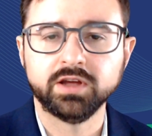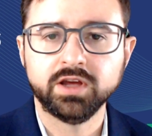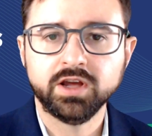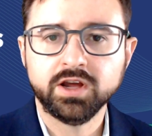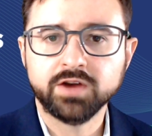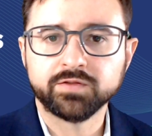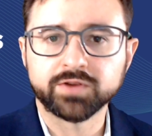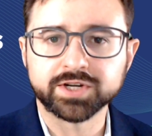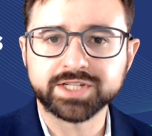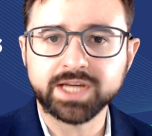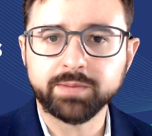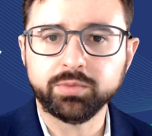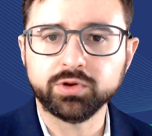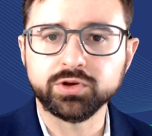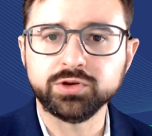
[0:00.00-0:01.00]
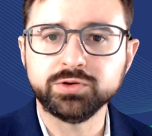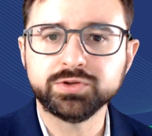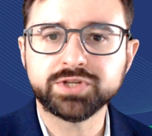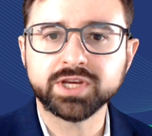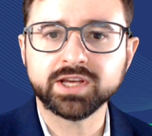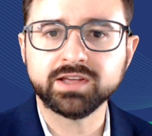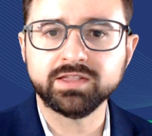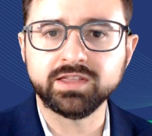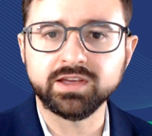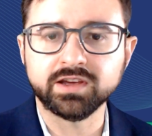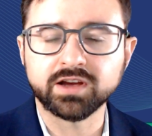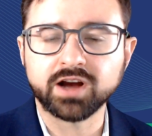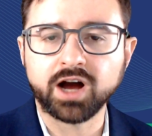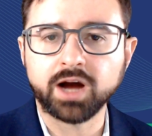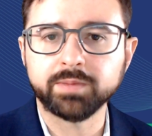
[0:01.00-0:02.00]
For example, using the
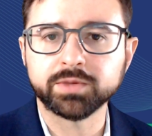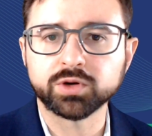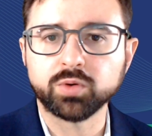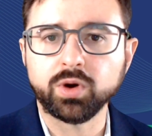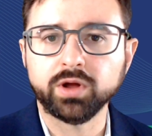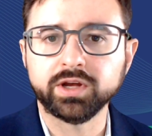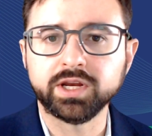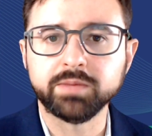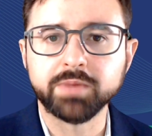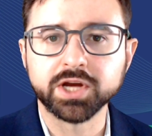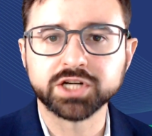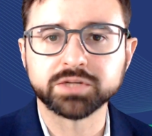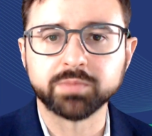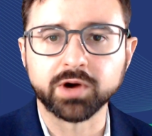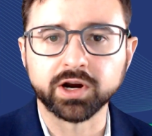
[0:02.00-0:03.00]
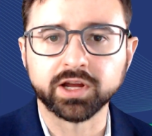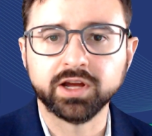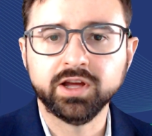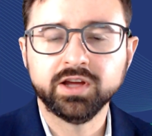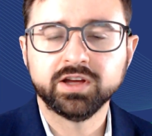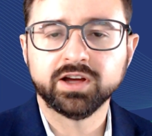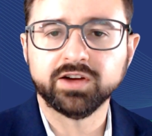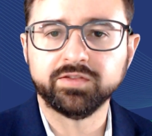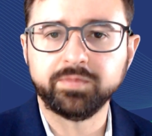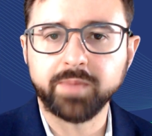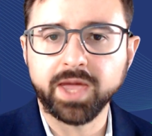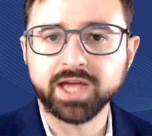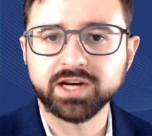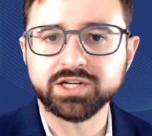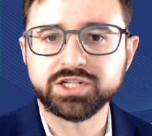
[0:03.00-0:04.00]
common quality benchmark of
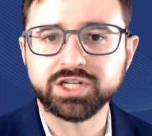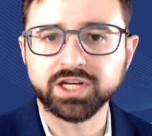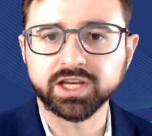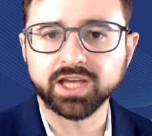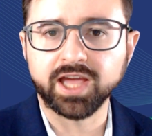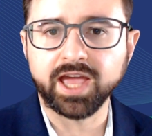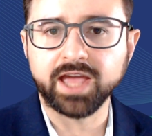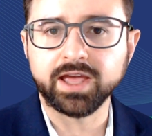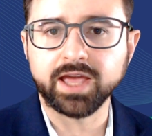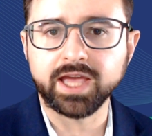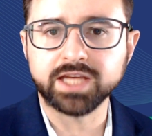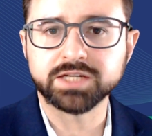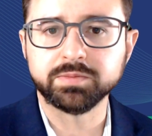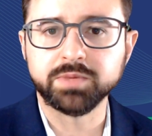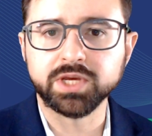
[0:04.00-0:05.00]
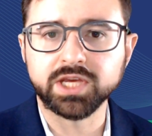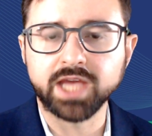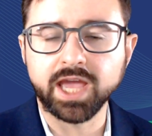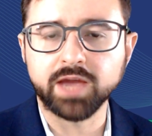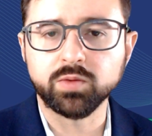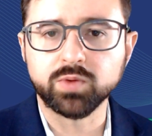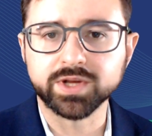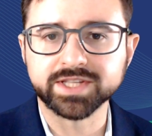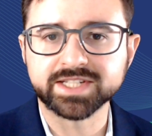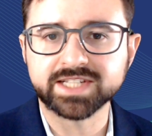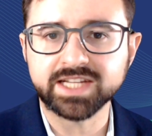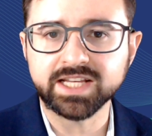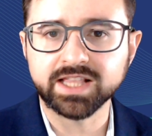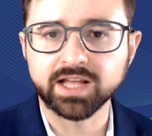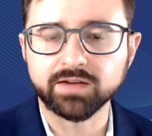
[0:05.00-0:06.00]
managing HbA1c
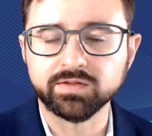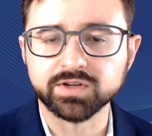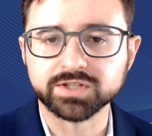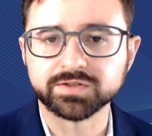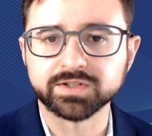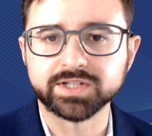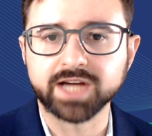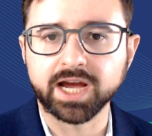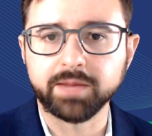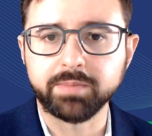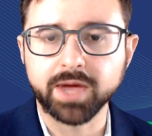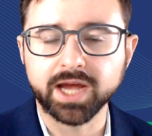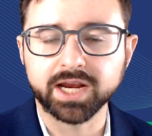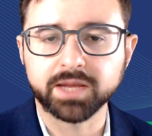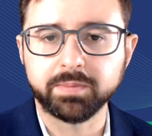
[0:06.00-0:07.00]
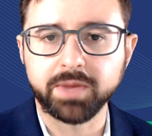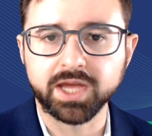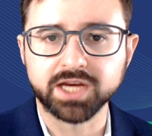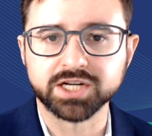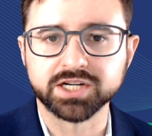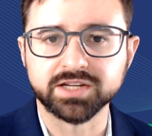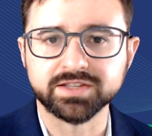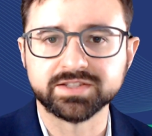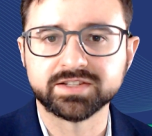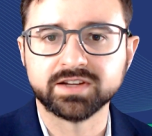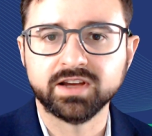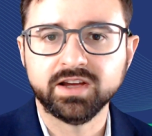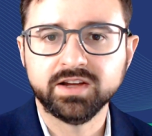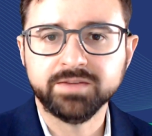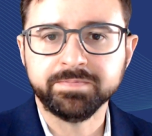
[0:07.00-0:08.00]
levels for diabetic patients,
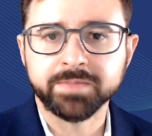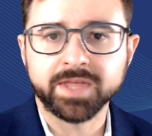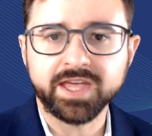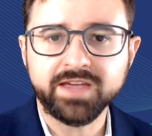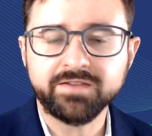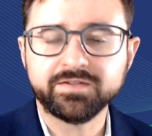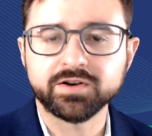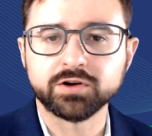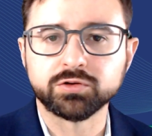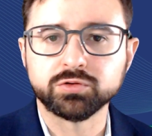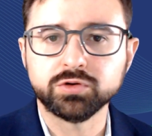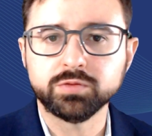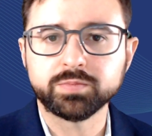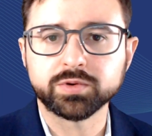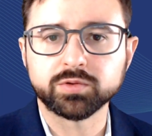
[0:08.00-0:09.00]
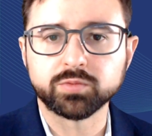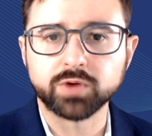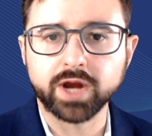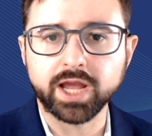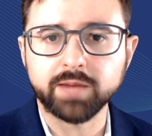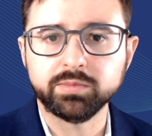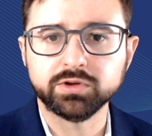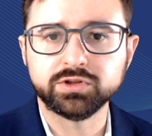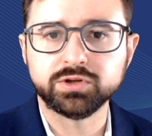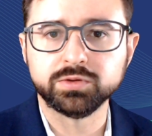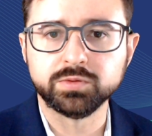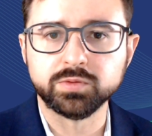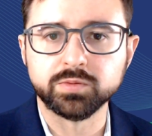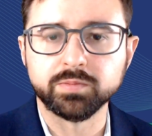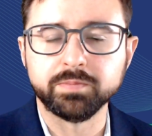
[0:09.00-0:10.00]
if a group were able
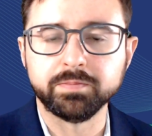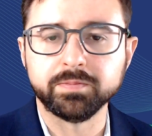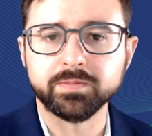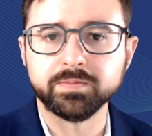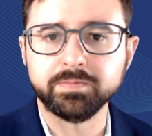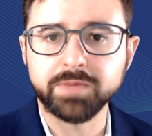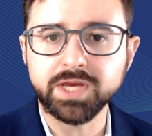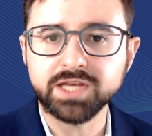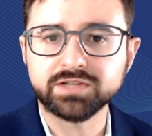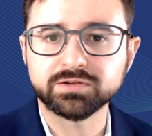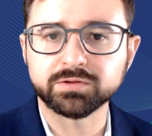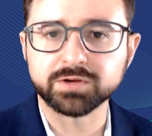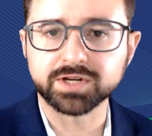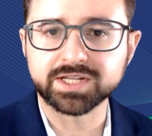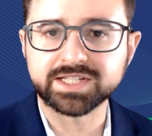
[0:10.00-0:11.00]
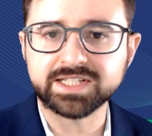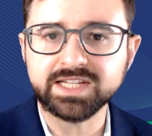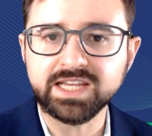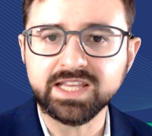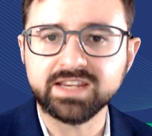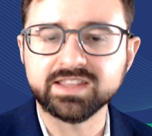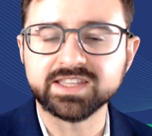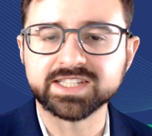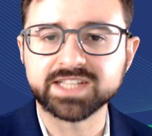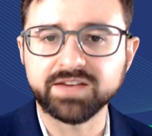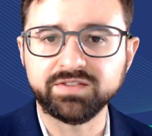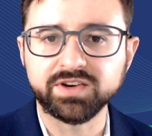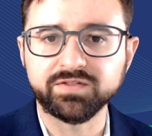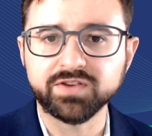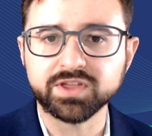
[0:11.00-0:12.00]
to meet or exceed the
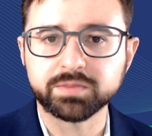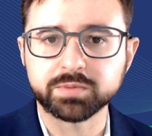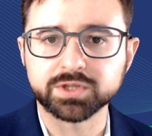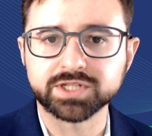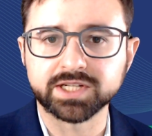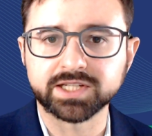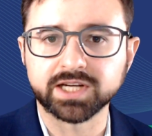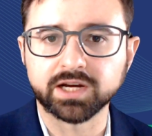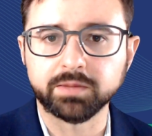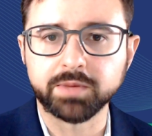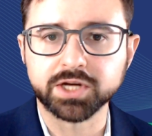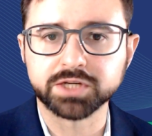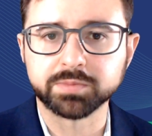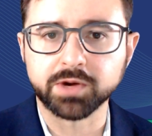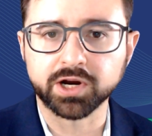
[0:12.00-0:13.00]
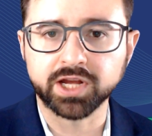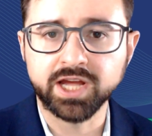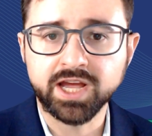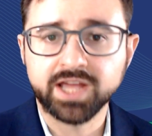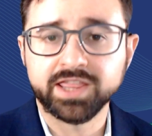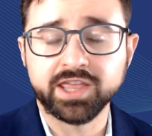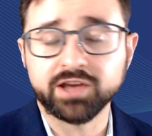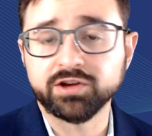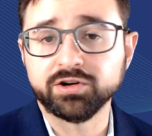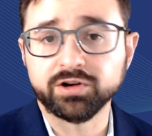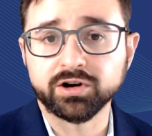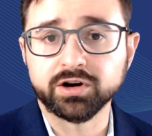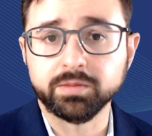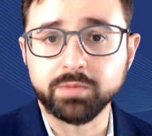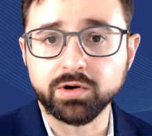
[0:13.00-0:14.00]
75th percentile benchmark, they could earn a
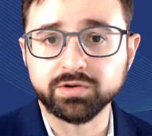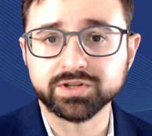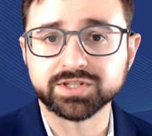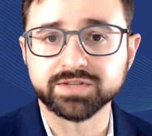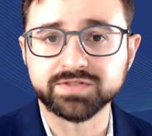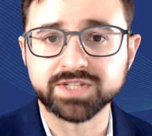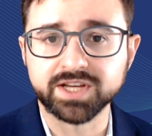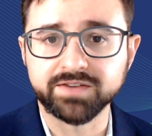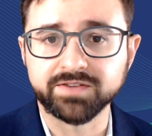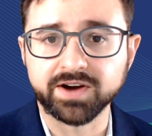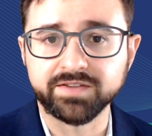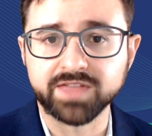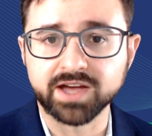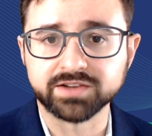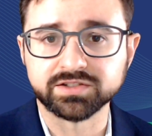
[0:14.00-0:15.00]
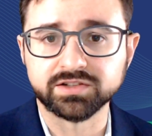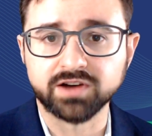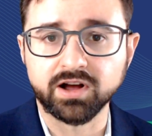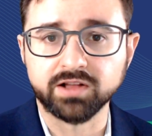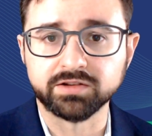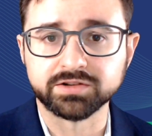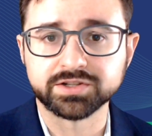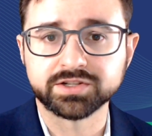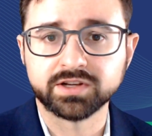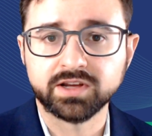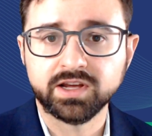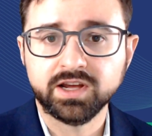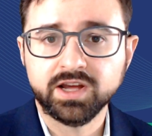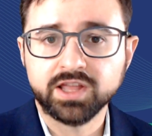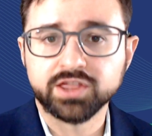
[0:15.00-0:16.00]
bonus of, say, $5,000.
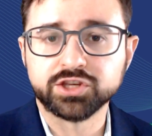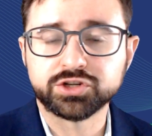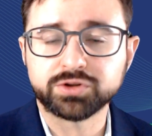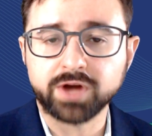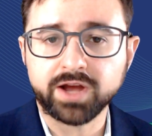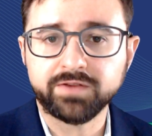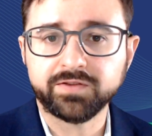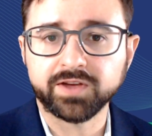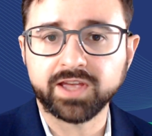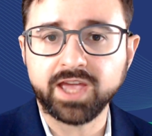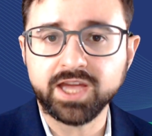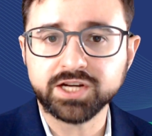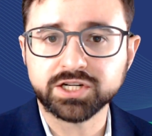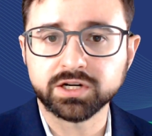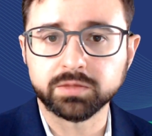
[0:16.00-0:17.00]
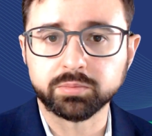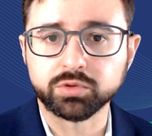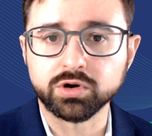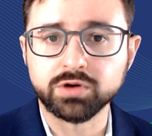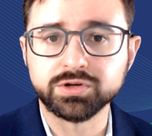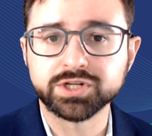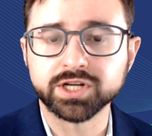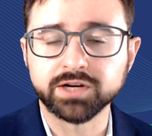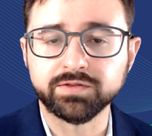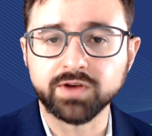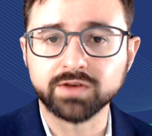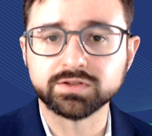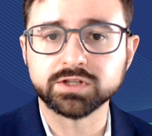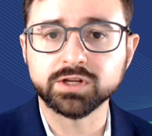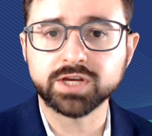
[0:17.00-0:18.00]
The stratification approach involves
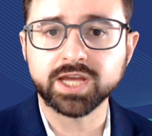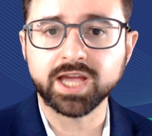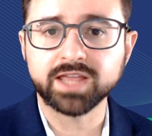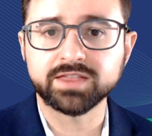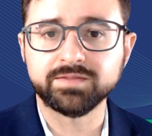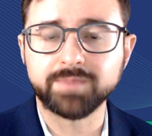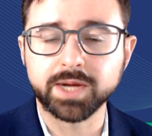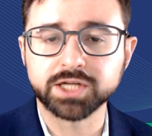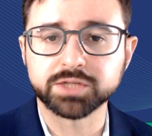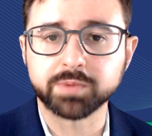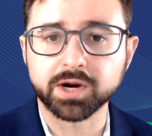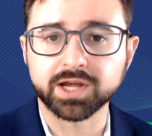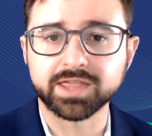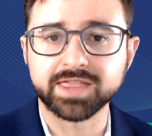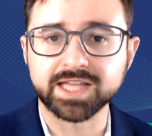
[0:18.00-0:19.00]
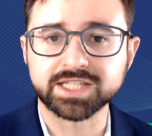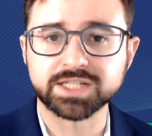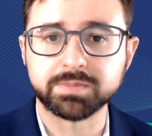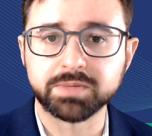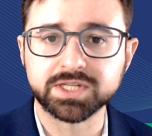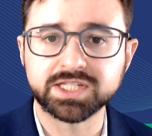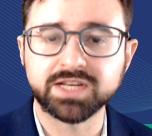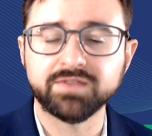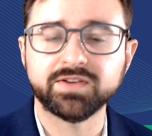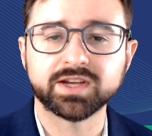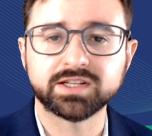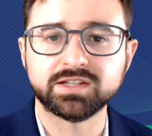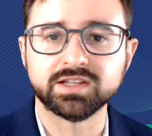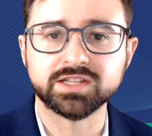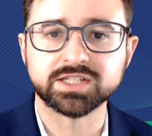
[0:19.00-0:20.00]
looking at the benchmark that's specific to
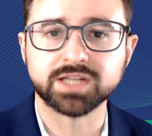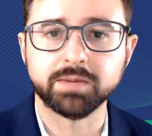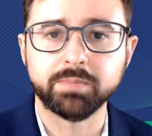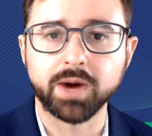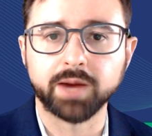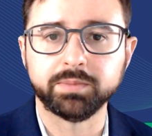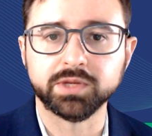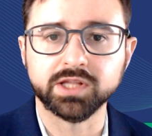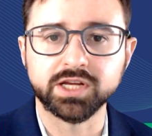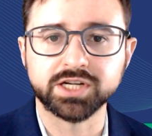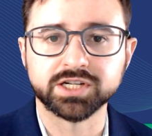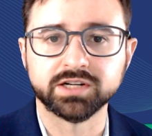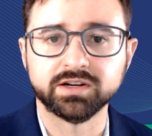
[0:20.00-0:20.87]
the subpopulation.